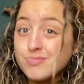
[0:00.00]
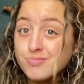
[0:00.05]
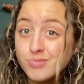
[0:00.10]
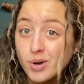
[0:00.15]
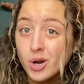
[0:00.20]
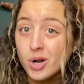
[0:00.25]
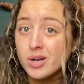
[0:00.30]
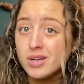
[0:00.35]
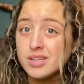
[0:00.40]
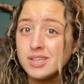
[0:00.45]

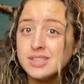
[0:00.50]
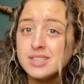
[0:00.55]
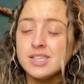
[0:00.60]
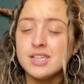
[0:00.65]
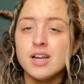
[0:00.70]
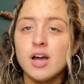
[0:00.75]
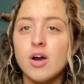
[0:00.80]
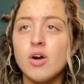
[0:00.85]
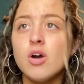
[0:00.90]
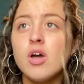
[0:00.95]
parties,
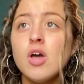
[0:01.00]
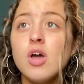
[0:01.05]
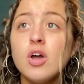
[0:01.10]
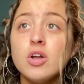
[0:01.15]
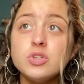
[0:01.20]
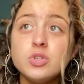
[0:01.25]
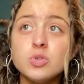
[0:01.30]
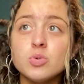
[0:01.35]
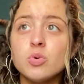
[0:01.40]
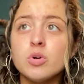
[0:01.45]

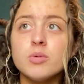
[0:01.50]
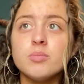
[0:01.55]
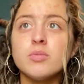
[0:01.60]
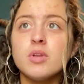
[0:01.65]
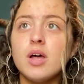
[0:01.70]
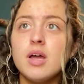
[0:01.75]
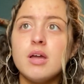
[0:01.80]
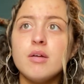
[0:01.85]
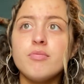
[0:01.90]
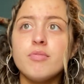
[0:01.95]
dorm
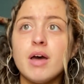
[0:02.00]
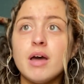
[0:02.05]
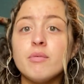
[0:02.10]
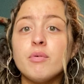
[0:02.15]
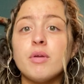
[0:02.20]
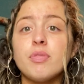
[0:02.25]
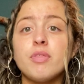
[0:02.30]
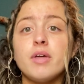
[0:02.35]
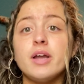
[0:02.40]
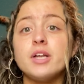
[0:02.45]
life,
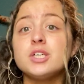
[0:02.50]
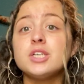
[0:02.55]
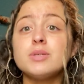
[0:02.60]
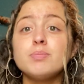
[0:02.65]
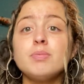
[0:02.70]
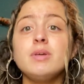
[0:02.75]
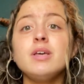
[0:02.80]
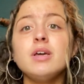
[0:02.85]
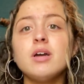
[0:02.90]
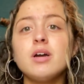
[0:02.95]
everything.
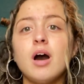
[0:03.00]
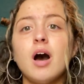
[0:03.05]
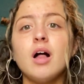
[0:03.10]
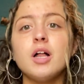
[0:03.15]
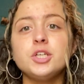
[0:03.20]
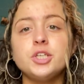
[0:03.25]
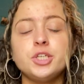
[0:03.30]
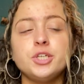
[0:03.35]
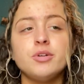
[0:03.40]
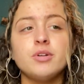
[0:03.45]
Just being a
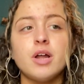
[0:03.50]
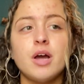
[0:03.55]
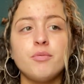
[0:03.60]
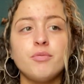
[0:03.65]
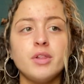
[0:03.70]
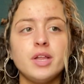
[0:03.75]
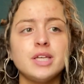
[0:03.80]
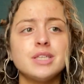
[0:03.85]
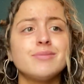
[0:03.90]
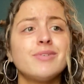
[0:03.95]
college student, I
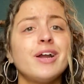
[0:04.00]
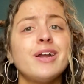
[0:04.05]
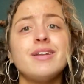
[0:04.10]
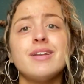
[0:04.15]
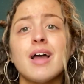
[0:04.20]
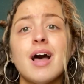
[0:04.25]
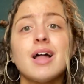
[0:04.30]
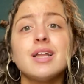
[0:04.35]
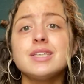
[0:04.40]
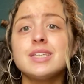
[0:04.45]
feel like it's very
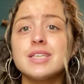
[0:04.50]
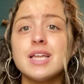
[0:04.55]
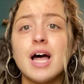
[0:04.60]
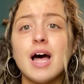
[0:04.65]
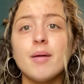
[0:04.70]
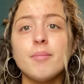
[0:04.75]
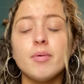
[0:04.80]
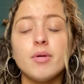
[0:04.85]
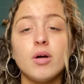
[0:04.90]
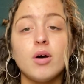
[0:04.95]

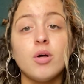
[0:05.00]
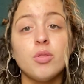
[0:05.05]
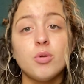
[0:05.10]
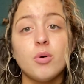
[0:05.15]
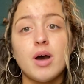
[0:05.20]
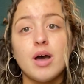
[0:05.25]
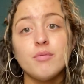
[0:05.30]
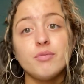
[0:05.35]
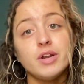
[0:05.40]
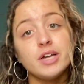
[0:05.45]
nonstop. Although
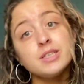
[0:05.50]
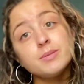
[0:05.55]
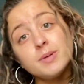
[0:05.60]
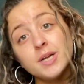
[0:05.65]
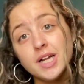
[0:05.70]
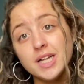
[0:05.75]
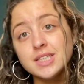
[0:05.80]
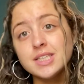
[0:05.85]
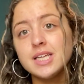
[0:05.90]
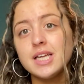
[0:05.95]
I haven't
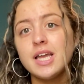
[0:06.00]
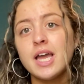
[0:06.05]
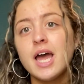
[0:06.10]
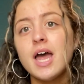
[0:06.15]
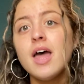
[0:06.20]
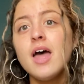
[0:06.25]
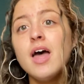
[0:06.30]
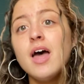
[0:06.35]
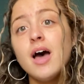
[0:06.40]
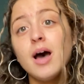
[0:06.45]
experienced it
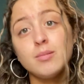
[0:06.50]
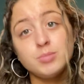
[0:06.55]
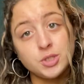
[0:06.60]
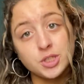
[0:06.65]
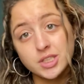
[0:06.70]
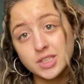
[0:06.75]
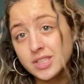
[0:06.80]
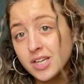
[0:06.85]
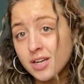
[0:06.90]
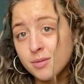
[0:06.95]
yet, I'm
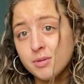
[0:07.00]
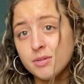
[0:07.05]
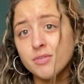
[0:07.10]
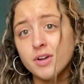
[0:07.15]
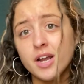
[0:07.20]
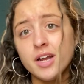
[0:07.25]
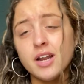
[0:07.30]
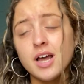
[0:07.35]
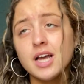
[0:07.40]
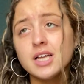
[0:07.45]
sure it's going to be
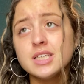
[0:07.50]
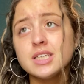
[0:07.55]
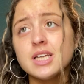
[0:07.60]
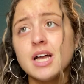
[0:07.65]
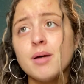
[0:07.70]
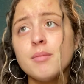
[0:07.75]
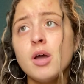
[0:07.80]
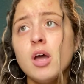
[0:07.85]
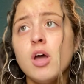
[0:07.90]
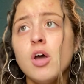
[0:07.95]
very
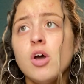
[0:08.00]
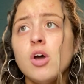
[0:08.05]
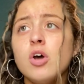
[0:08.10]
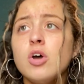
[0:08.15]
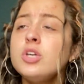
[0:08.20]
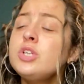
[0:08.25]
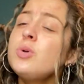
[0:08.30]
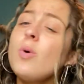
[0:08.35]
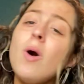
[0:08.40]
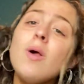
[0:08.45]
nonstop.
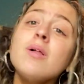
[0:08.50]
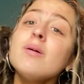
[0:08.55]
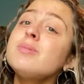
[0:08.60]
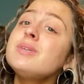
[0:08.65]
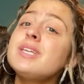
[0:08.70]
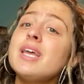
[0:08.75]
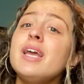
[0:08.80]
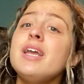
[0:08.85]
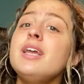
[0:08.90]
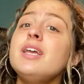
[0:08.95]
So all I'm
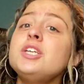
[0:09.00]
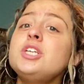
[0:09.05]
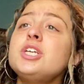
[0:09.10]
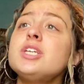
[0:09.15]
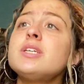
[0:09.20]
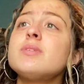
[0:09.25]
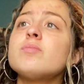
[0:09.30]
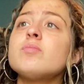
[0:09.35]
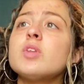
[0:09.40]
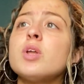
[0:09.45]
saying is
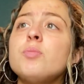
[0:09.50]
just,